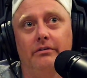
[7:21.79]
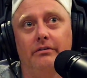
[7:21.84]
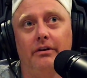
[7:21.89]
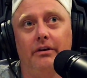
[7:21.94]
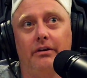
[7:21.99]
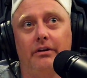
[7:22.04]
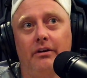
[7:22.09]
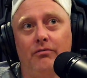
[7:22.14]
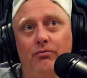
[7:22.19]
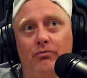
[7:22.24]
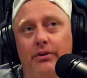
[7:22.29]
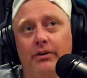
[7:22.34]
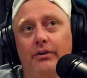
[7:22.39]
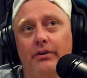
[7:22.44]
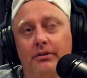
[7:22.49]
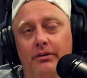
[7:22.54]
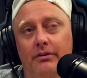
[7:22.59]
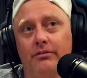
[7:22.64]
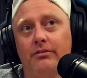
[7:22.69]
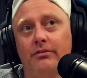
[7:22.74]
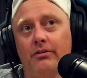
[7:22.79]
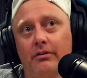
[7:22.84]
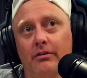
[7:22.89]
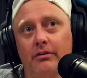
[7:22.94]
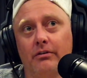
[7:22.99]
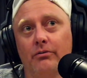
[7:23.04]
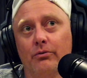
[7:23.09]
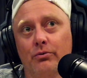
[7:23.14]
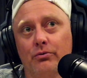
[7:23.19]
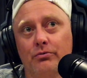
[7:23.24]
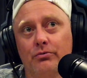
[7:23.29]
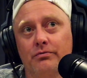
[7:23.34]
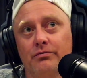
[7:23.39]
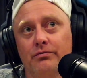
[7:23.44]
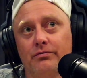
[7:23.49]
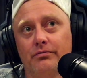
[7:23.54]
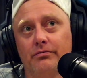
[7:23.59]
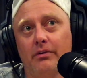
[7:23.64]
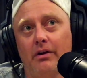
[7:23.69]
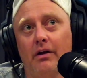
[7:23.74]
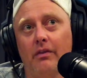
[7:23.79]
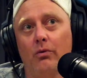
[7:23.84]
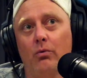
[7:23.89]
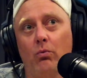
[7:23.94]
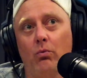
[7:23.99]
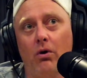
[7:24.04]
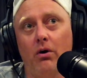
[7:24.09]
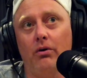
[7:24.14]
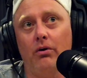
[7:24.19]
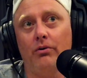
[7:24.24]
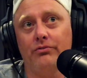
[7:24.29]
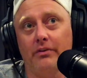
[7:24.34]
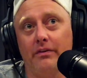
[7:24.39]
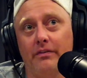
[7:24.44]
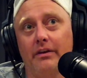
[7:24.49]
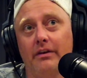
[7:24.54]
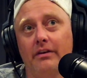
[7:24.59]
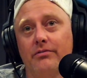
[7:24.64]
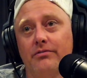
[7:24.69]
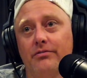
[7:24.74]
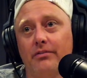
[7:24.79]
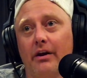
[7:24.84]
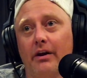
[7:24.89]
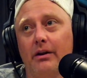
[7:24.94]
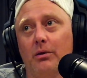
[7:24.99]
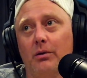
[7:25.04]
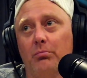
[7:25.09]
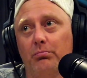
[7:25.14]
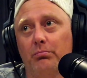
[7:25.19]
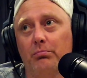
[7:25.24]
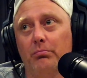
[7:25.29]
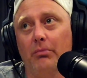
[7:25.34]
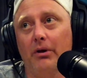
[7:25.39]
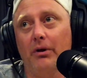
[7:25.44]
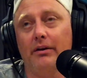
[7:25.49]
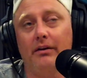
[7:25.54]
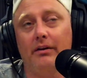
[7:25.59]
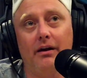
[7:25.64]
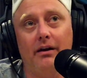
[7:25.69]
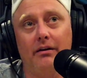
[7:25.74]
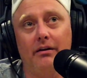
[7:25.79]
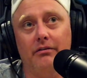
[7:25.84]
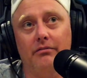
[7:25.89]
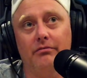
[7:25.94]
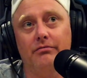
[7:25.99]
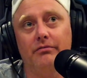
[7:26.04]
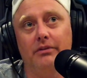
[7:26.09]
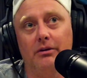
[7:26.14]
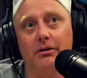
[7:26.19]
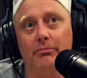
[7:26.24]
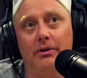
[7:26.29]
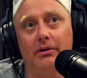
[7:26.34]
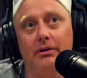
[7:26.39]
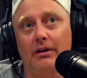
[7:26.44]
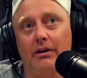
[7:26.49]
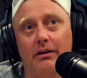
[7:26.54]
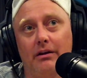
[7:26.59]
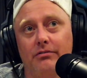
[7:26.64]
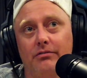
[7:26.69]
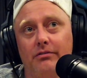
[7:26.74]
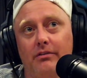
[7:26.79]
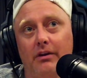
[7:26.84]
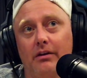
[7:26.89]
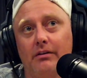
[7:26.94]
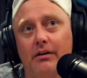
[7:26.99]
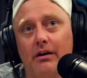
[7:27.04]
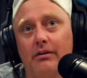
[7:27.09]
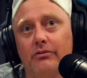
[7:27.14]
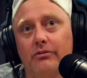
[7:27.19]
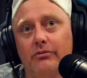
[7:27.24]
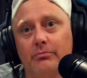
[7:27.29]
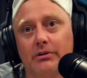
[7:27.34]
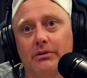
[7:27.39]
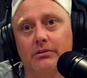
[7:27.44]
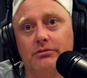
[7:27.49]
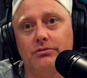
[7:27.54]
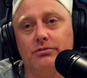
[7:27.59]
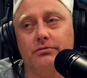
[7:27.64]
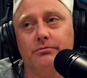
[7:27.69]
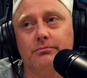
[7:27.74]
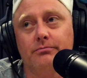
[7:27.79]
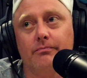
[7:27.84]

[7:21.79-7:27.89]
Like if we'd have done tongue and groove on the walls on the inside, it might not stand out as much.